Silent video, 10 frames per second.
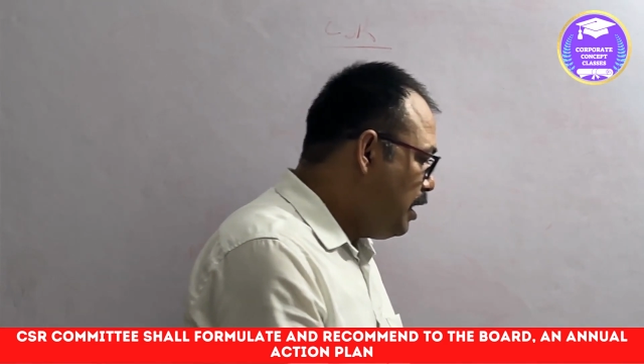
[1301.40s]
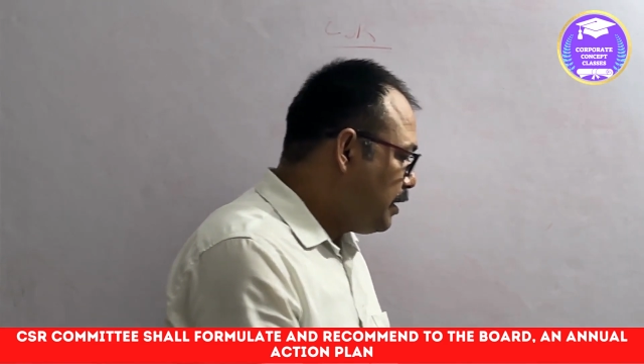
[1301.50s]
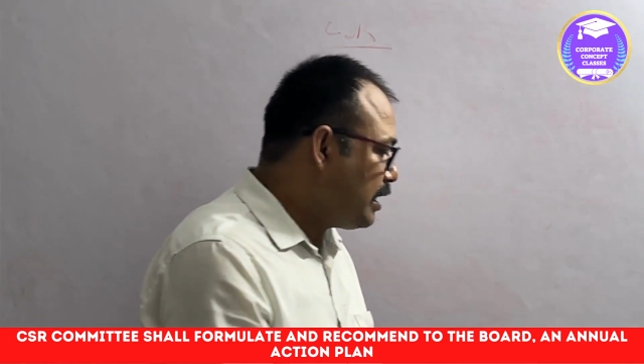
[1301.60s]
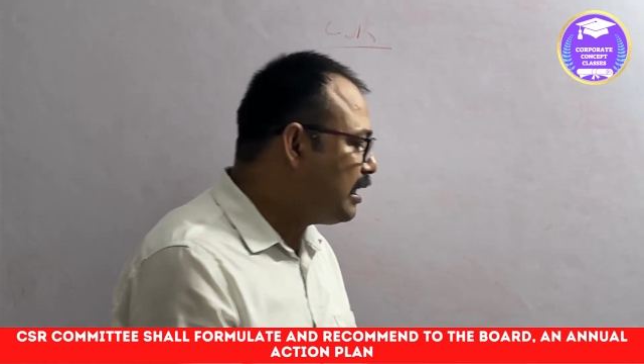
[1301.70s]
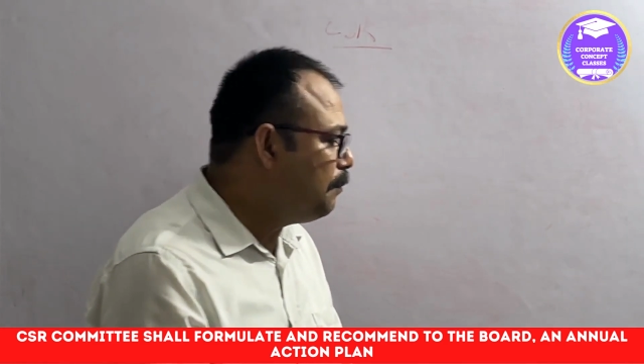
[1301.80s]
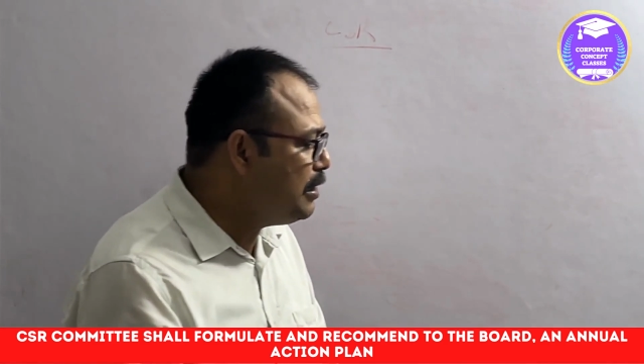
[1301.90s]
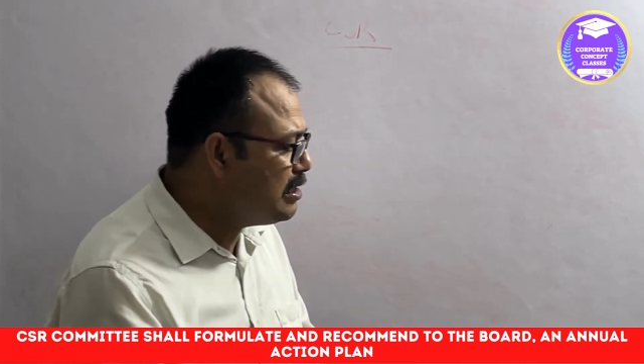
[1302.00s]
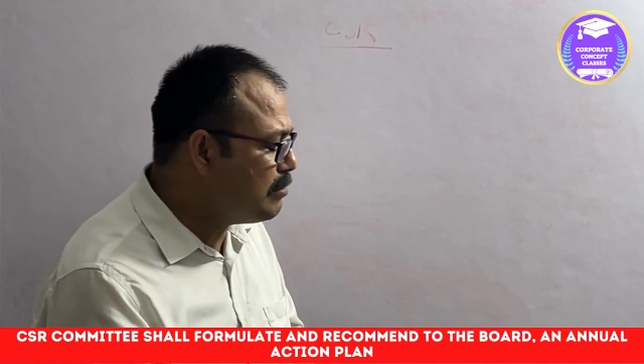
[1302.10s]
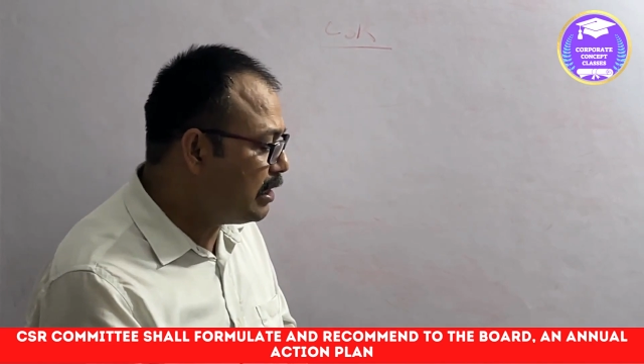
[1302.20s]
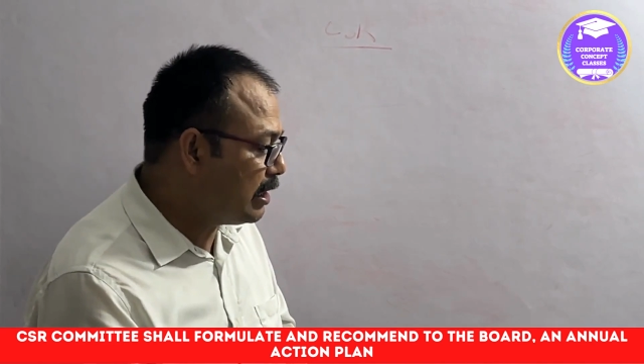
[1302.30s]
The companies
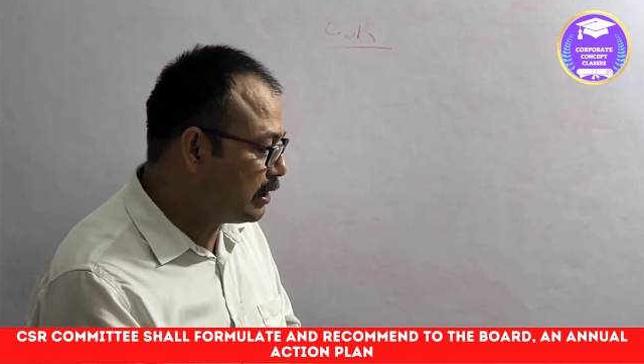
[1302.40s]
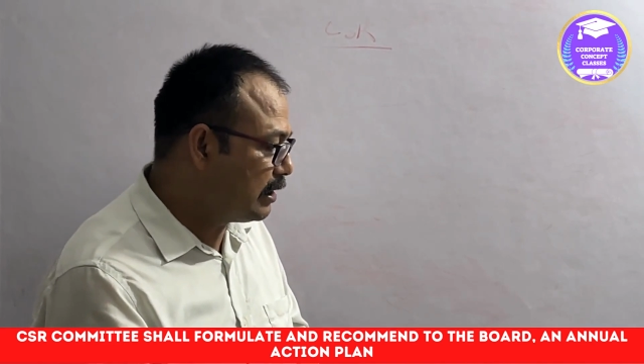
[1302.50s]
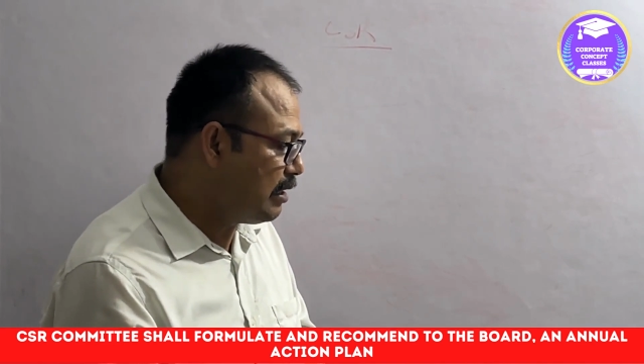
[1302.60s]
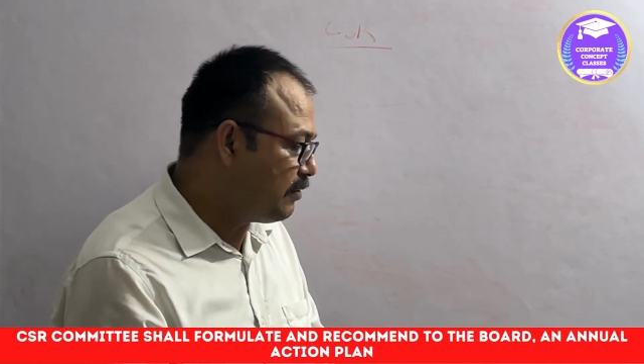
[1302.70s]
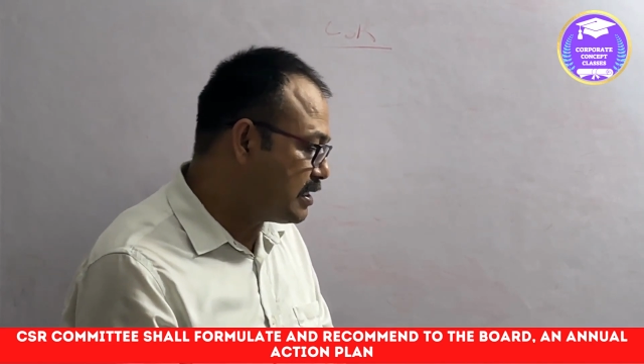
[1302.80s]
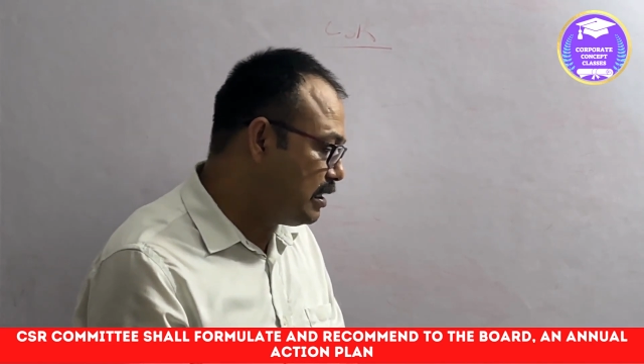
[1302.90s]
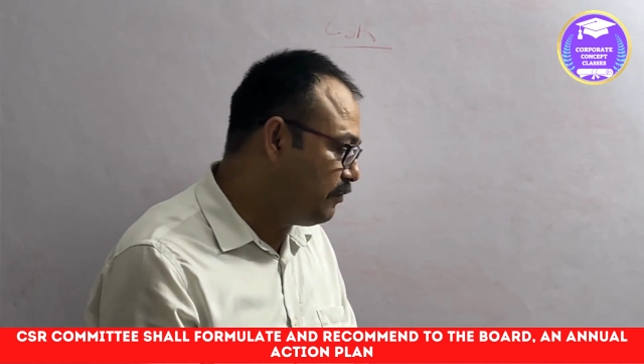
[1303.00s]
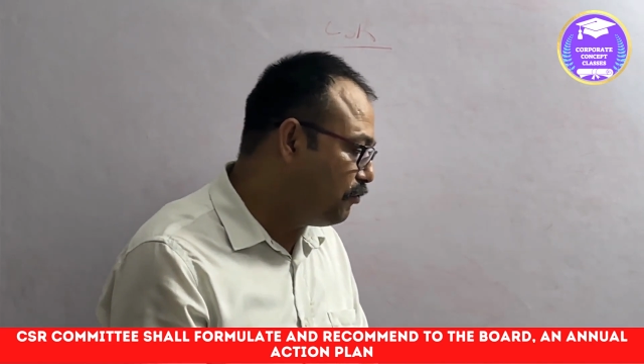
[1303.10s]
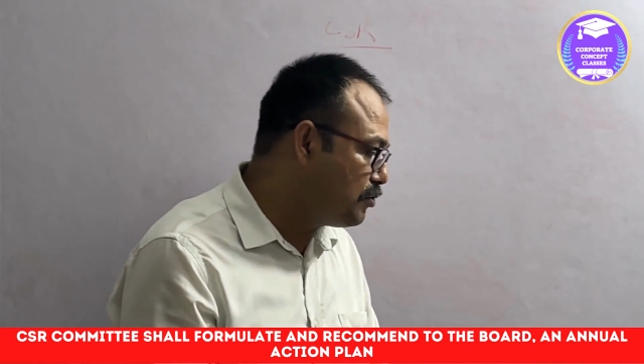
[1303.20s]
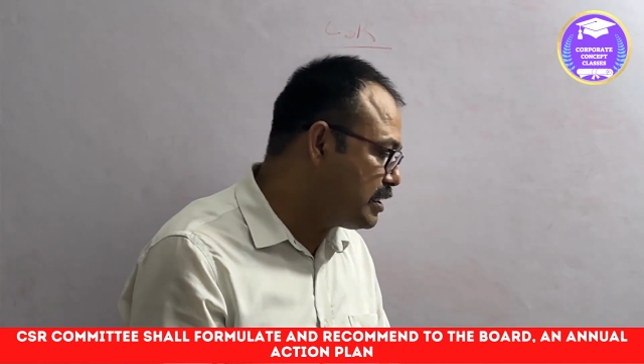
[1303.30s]
may undertake their
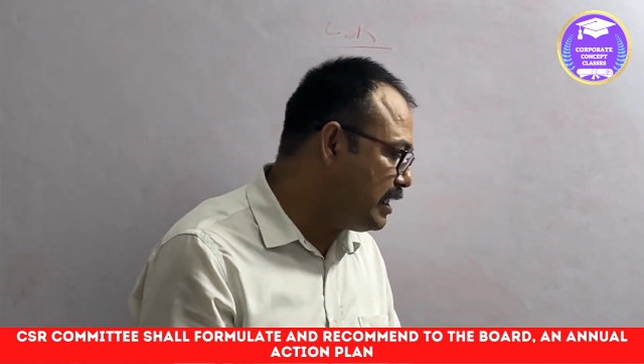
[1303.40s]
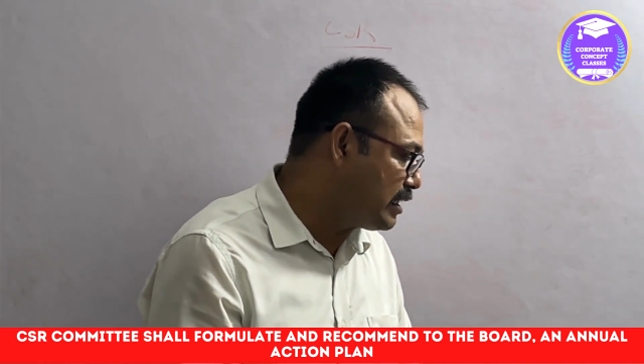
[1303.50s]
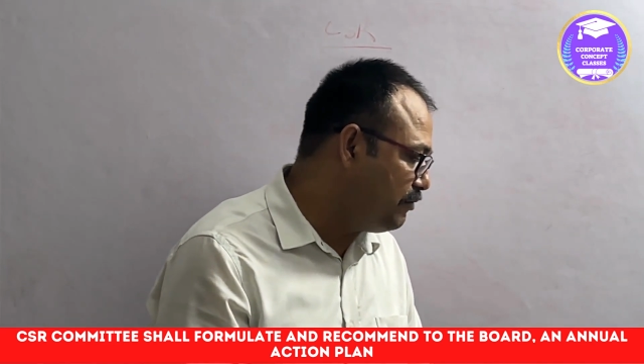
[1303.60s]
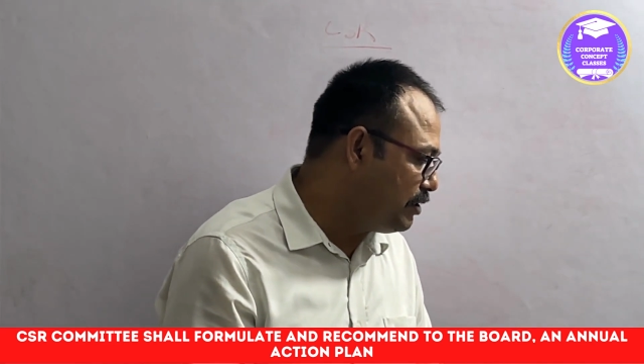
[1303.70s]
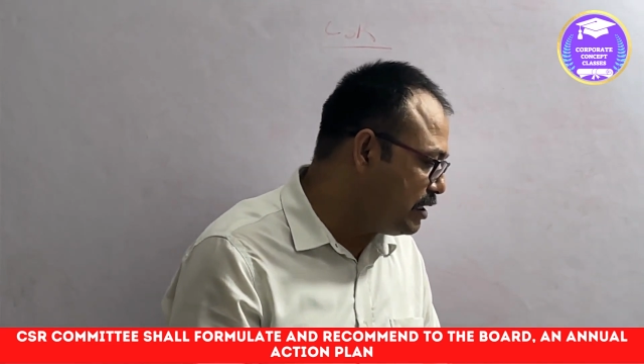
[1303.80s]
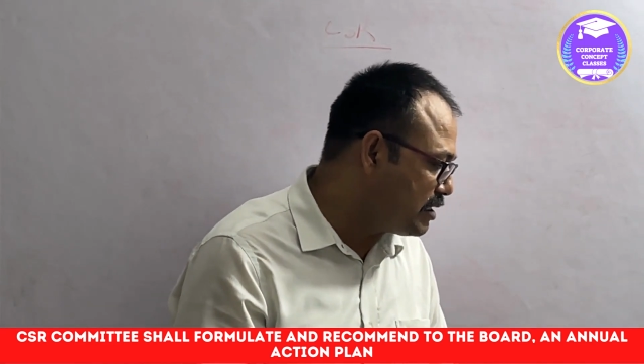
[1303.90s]
aforesaid activities